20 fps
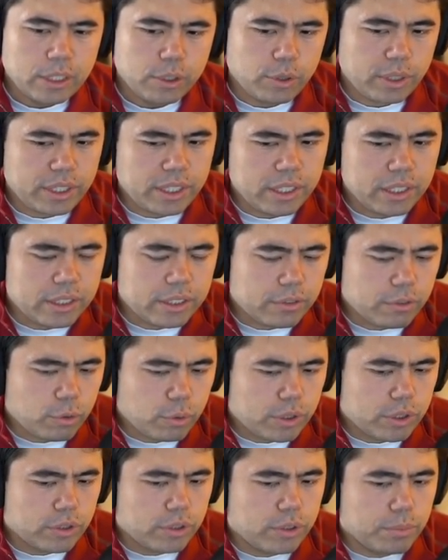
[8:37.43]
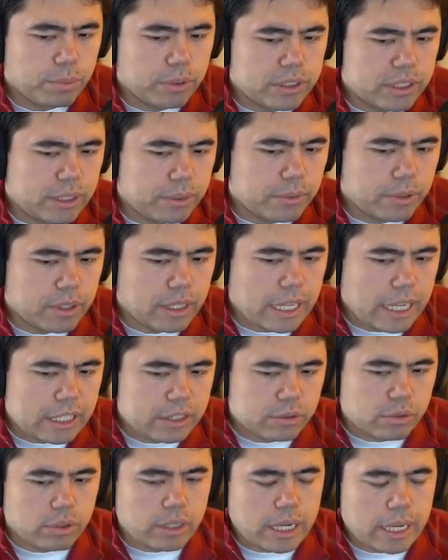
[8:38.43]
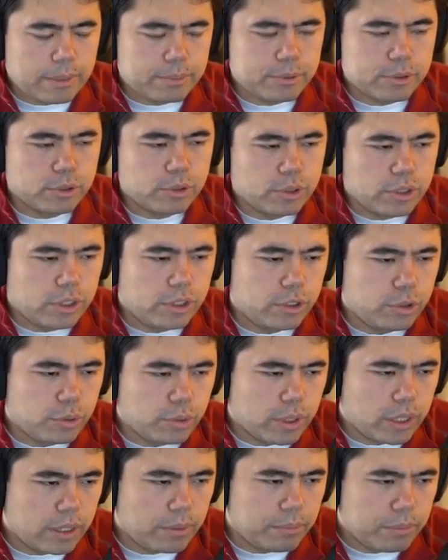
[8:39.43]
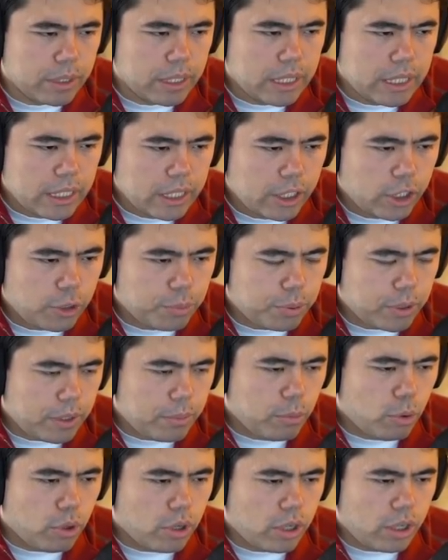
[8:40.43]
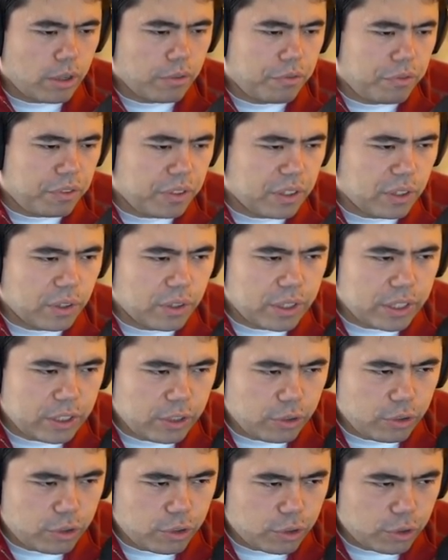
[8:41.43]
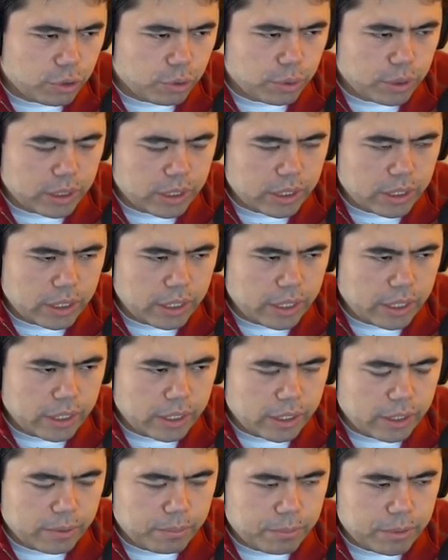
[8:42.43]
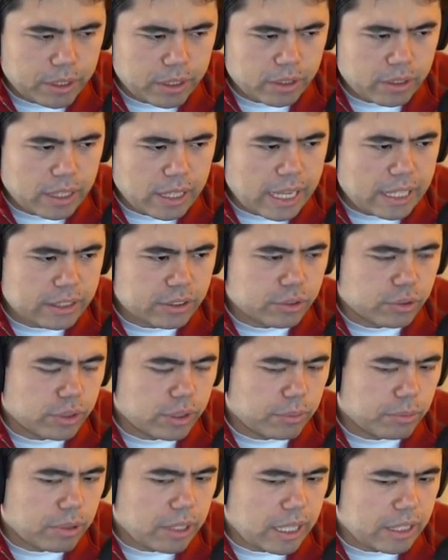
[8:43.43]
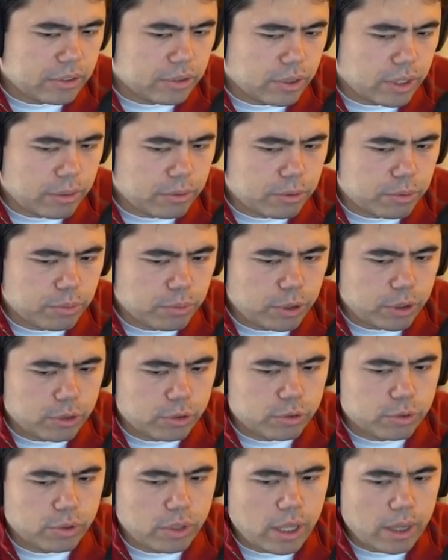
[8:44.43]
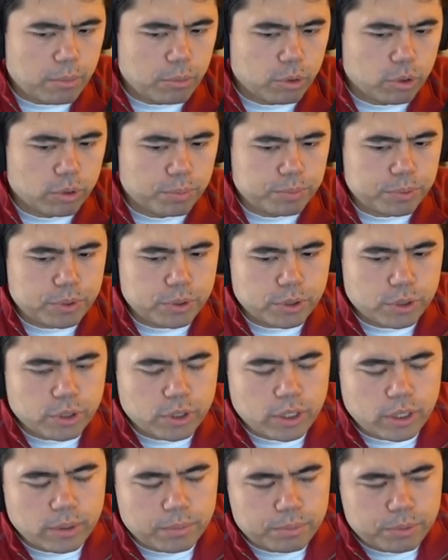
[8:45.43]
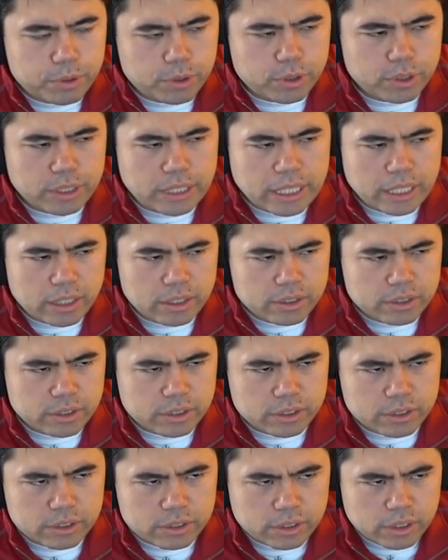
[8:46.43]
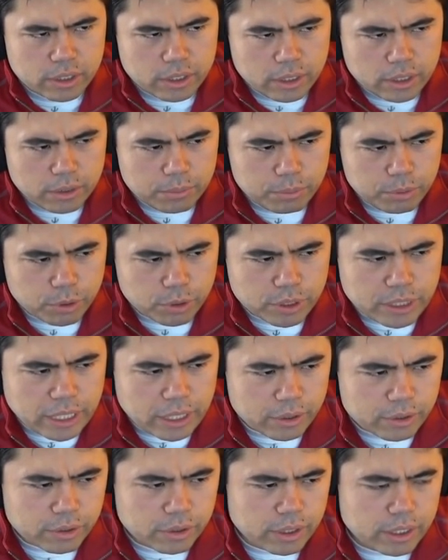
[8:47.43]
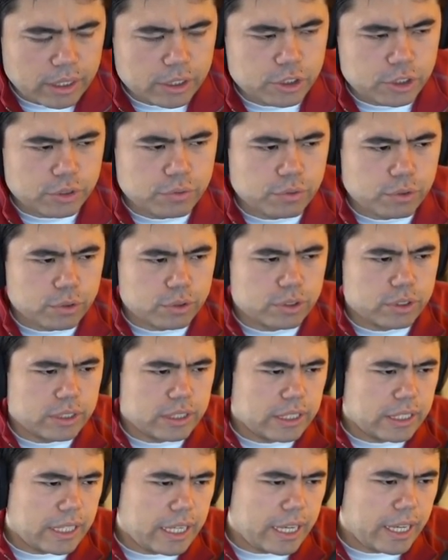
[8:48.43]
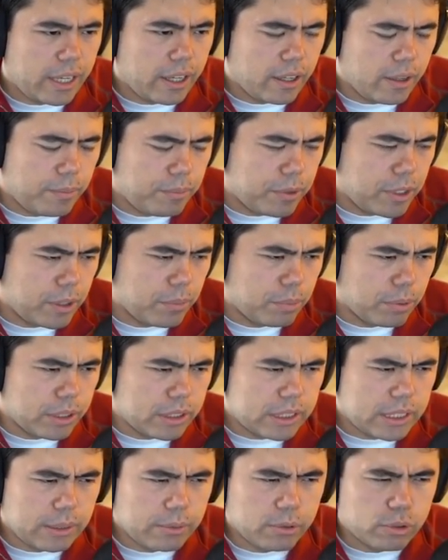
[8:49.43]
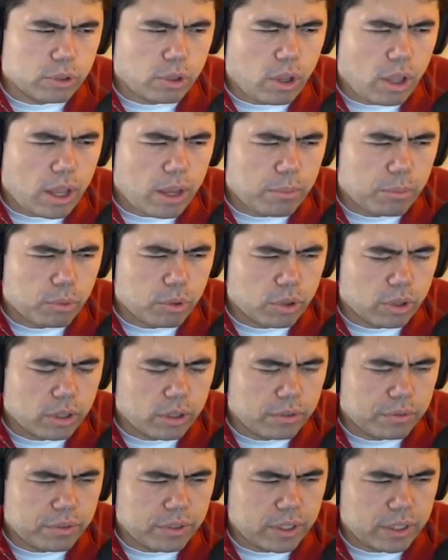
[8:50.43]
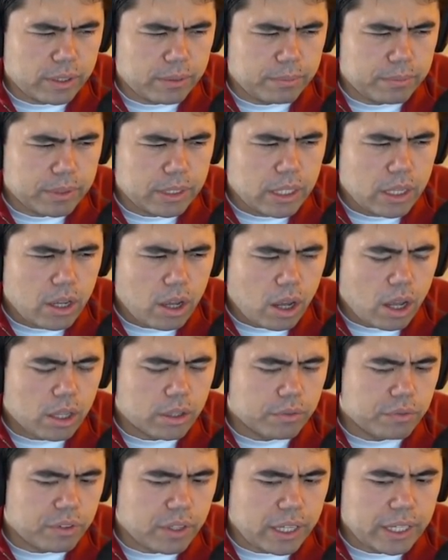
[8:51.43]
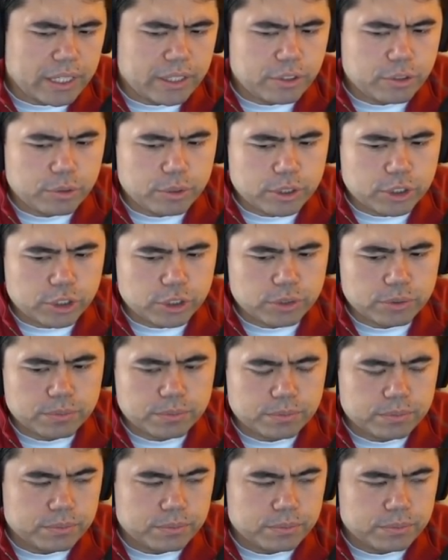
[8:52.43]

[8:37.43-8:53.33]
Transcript: Do I think in a different way during a blitz game in class one? Absolutely. You um you play more on feel than you do in a um, in a classical game classical games there's a lot more pure uh, pure analysis pure calculation versus in a um, in a blitz game there's a lot more of um, on the fly intuition